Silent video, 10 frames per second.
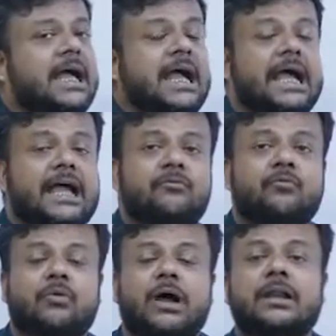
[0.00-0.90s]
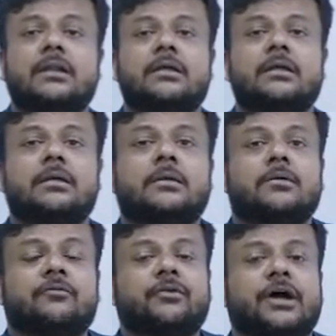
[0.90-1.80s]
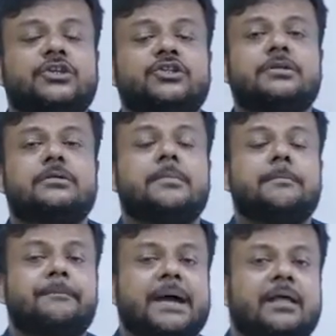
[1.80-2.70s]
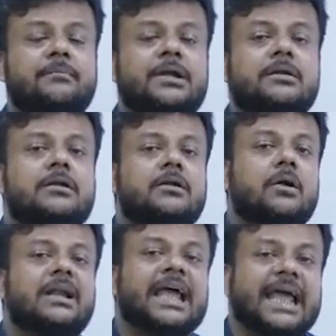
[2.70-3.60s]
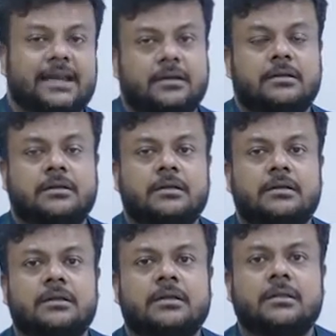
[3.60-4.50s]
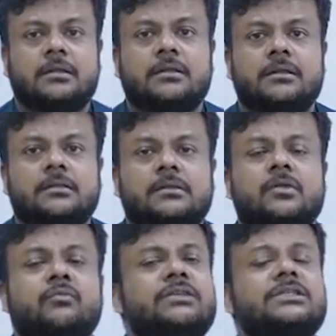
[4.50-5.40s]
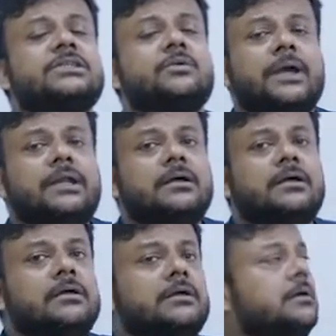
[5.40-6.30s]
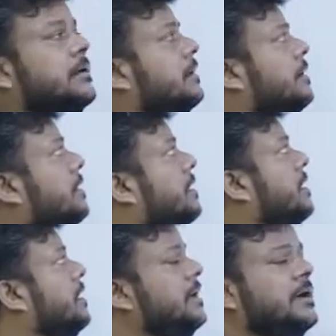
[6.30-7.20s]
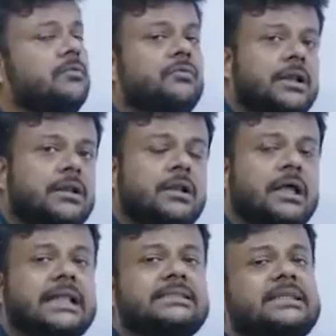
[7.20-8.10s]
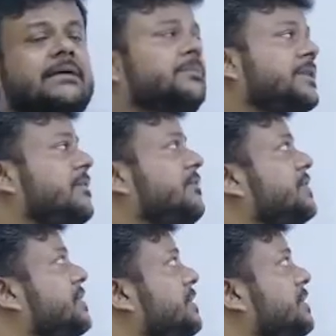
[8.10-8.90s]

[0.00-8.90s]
I have one function parameter called n, which is quite a clear one and something which